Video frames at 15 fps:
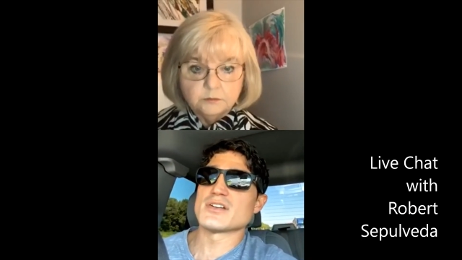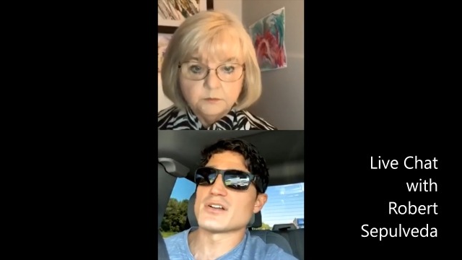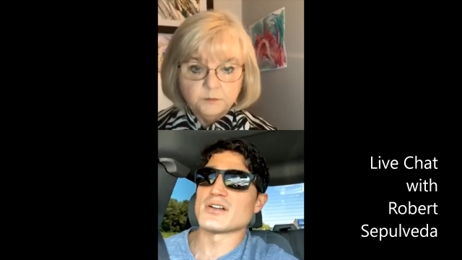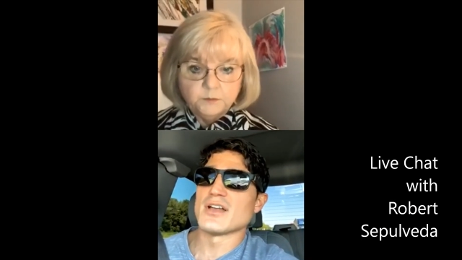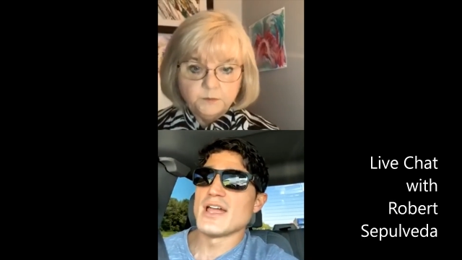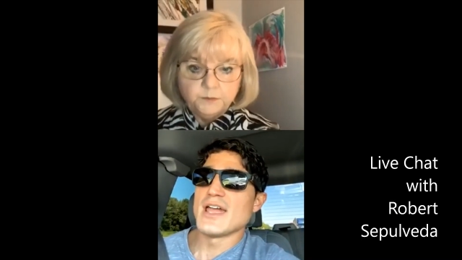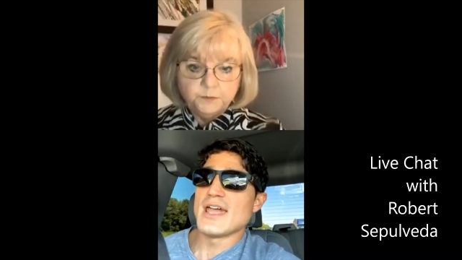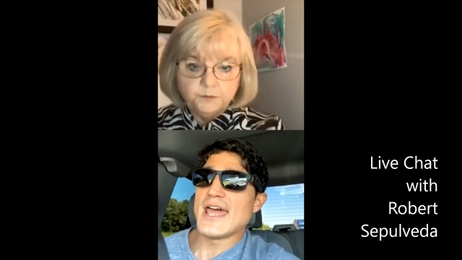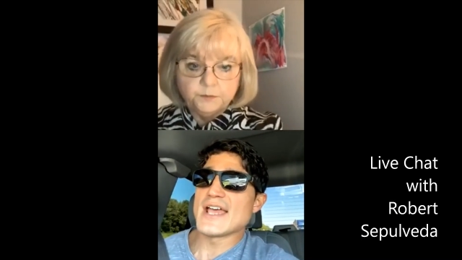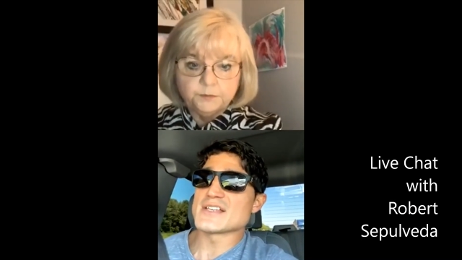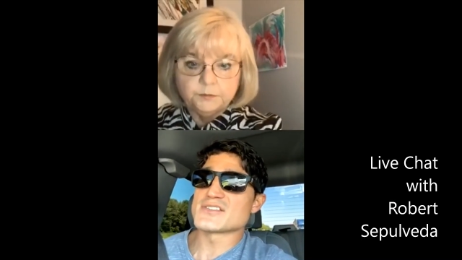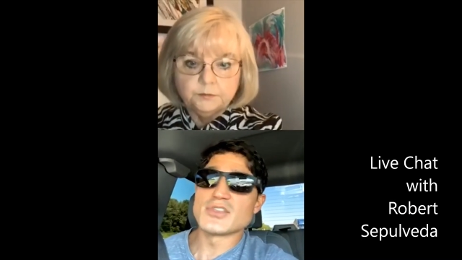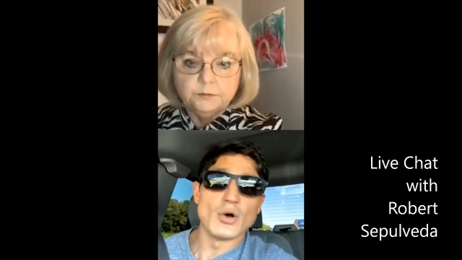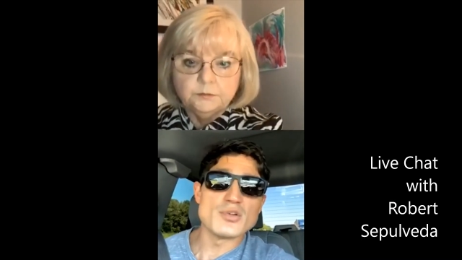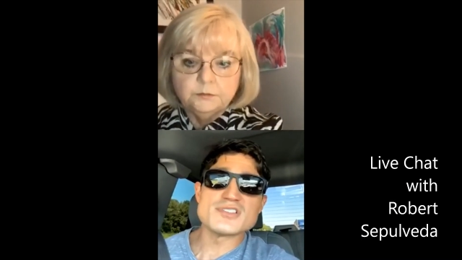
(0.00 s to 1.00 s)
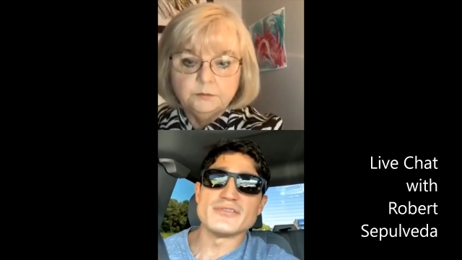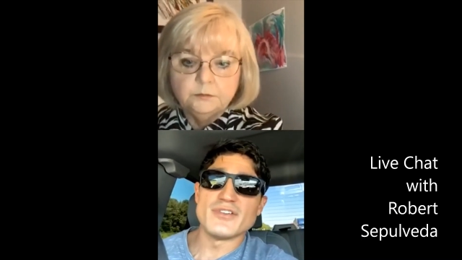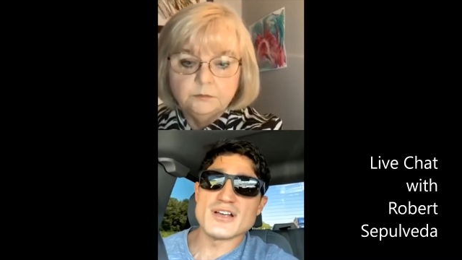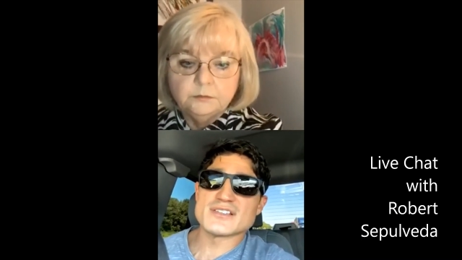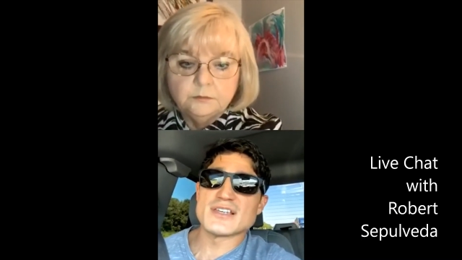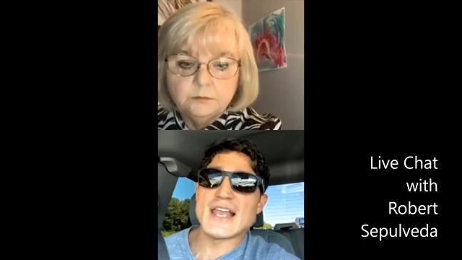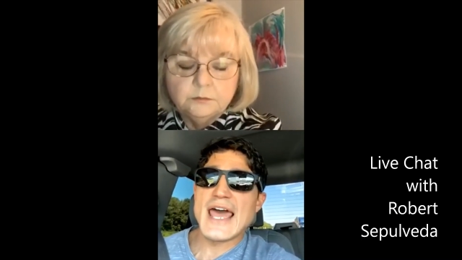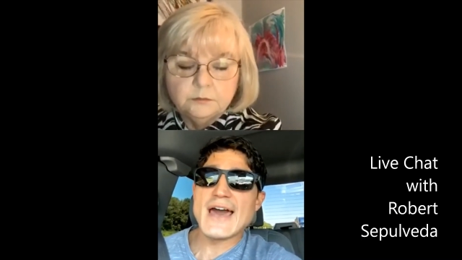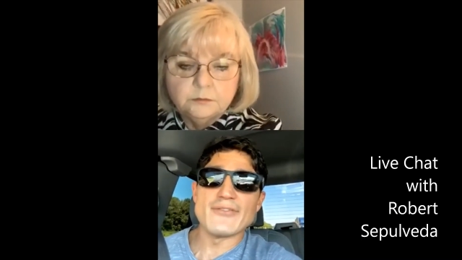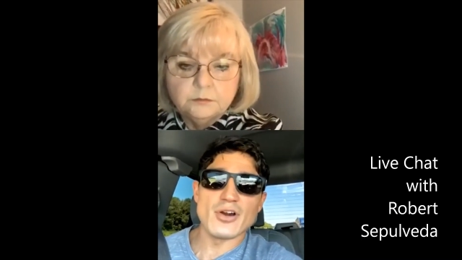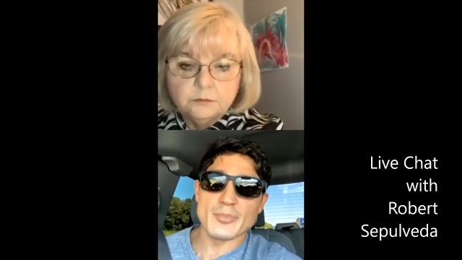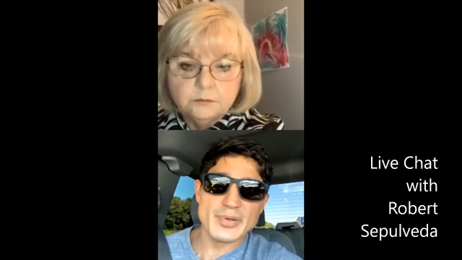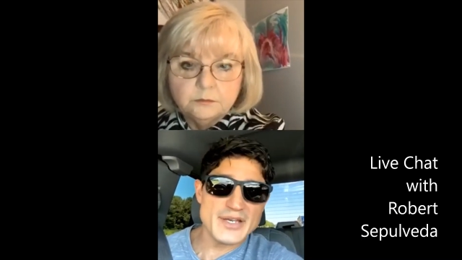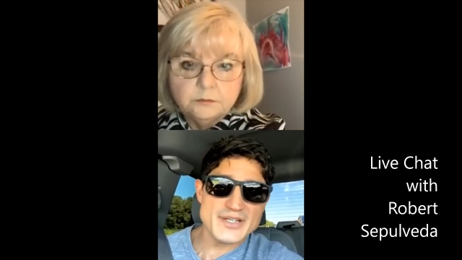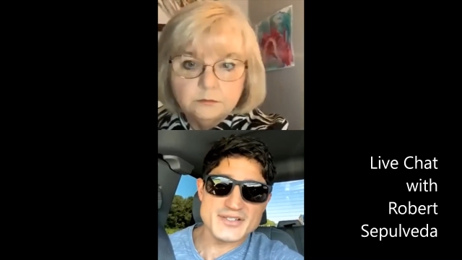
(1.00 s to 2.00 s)
Speaker 1: as those of us that have our pictures
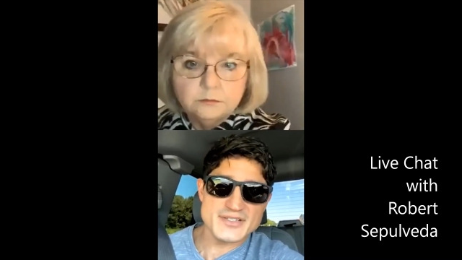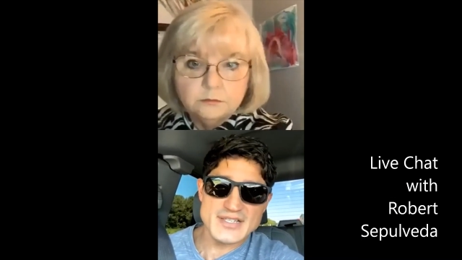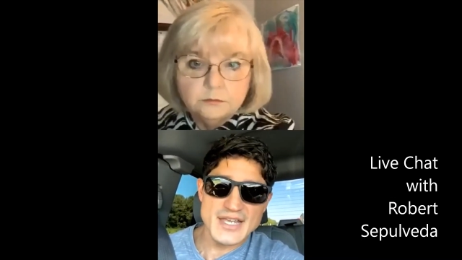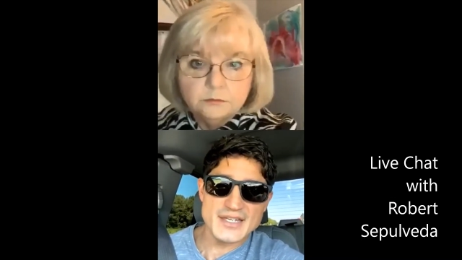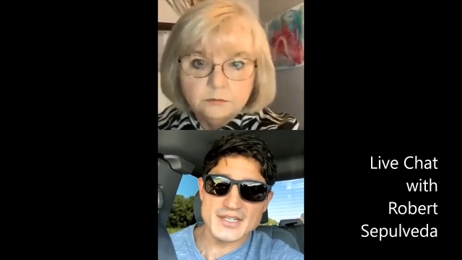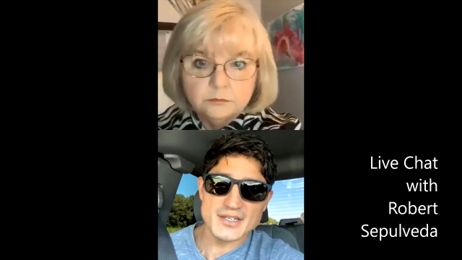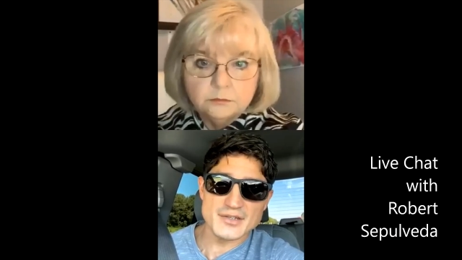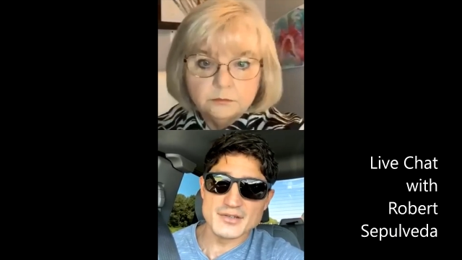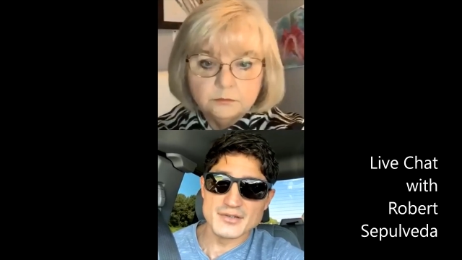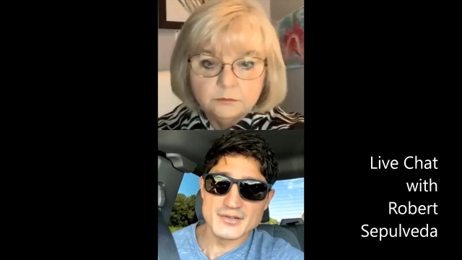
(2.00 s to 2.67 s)
taken and used,